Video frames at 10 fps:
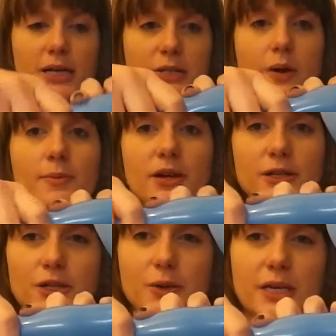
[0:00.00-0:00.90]
So I'm going to
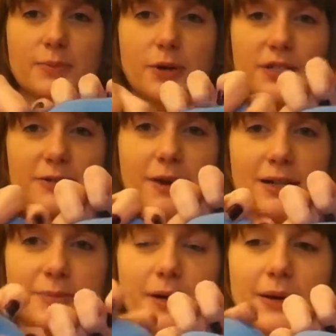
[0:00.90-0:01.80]
do his body
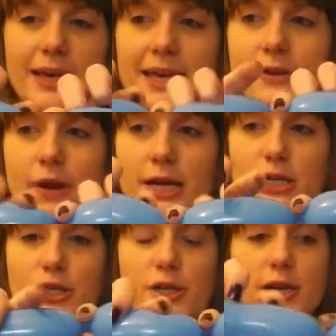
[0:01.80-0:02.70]
around about
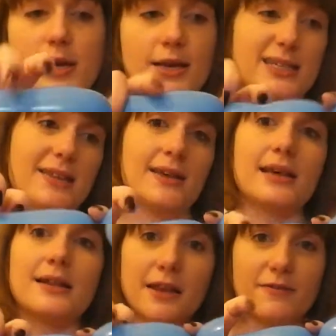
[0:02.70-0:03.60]
here-ish, because I think
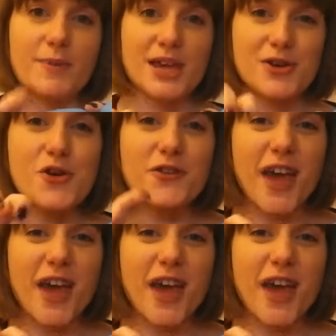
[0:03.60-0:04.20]
that'll give me enough